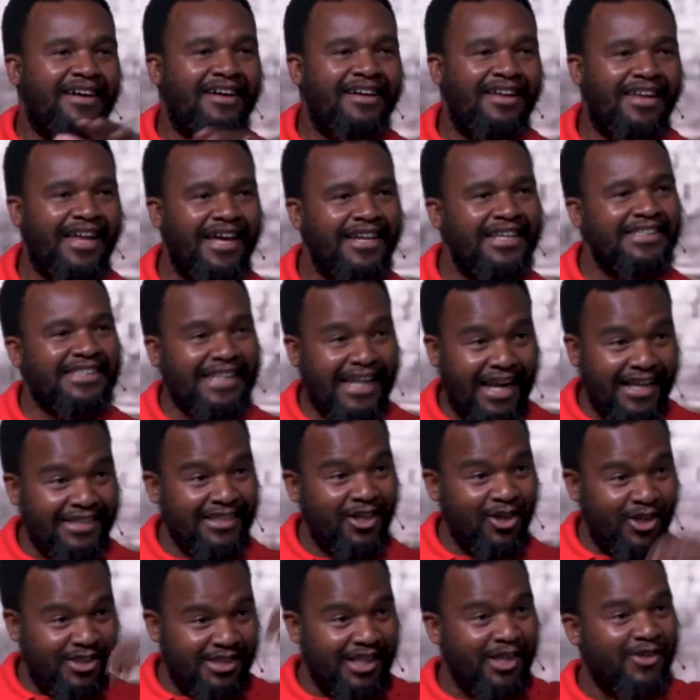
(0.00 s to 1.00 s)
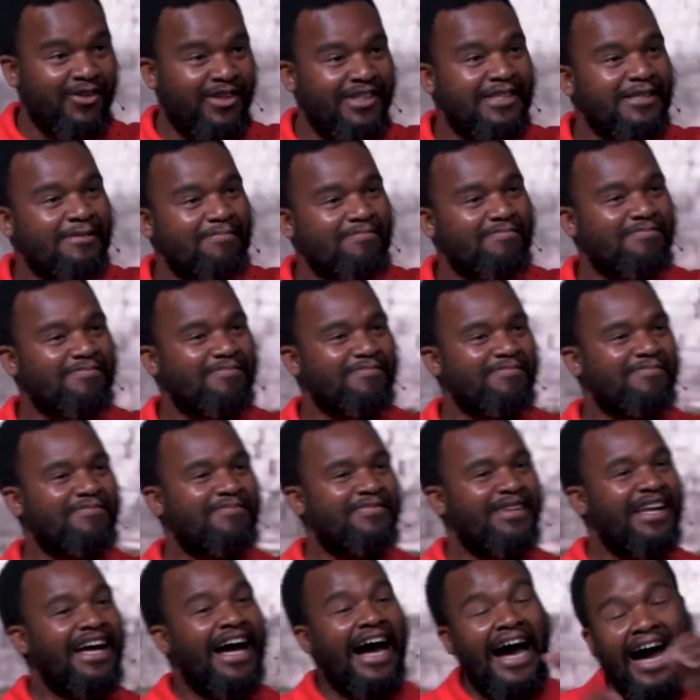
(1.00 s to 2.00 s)
Ladies, can I tell you a secret?
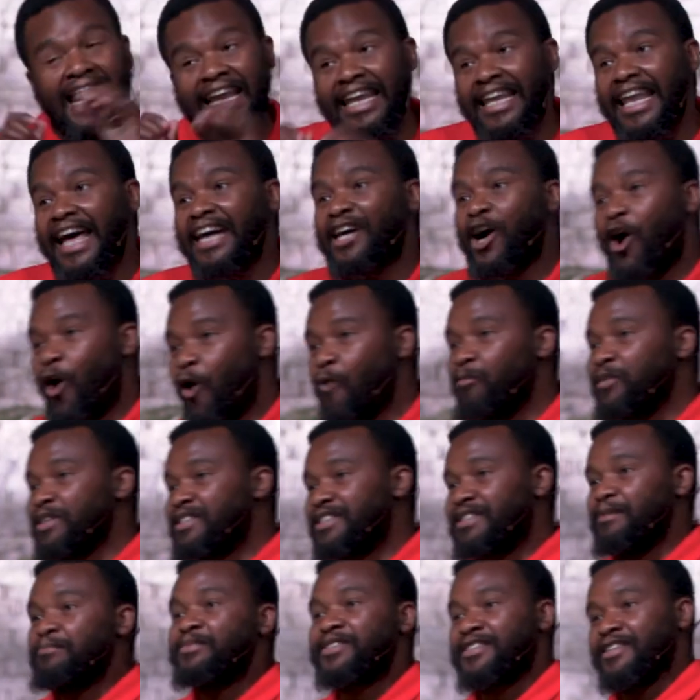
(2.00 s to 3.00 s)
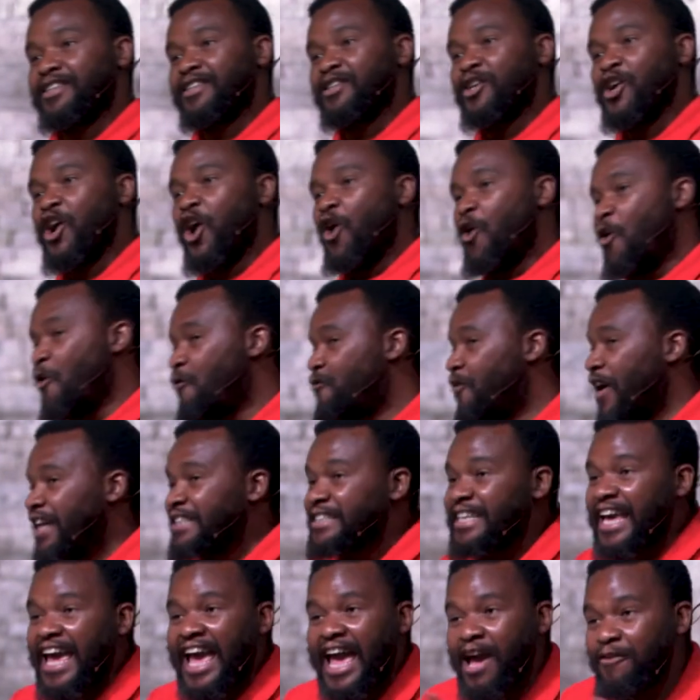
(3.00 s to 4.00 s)
Unlike Homer Simpson, who
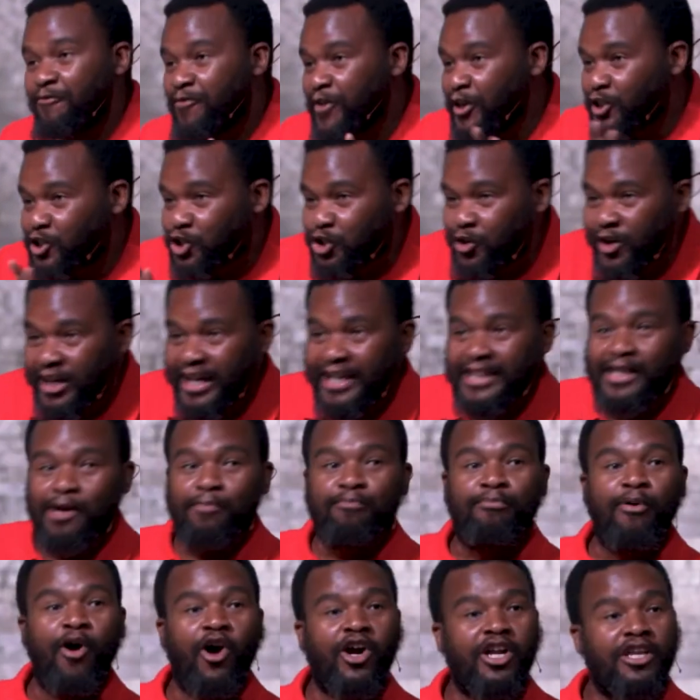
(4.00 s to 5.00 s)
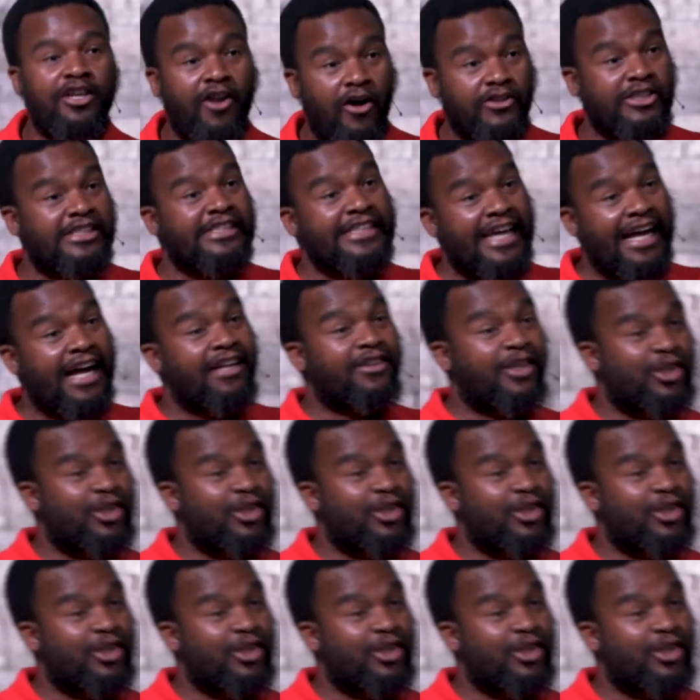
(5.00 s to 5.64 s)
finds every trick in the book not to take out the